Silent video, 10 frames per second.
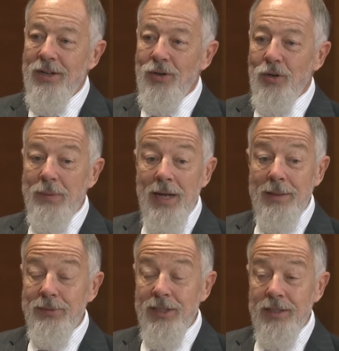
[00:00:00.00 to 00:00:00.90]
or
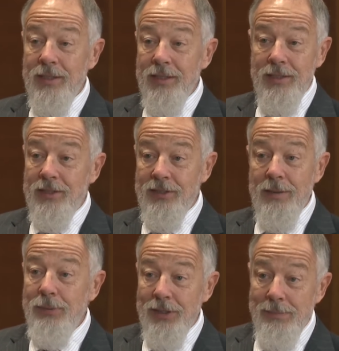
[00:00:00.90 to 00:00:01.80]
perhaps in a, in a
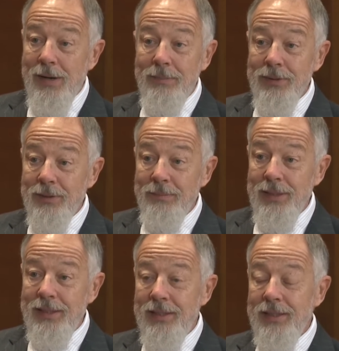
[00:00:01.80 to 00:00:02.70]
separate department
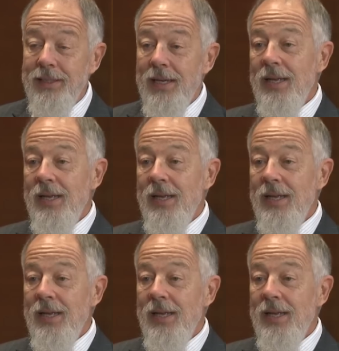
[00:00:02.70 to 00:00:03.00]
completely,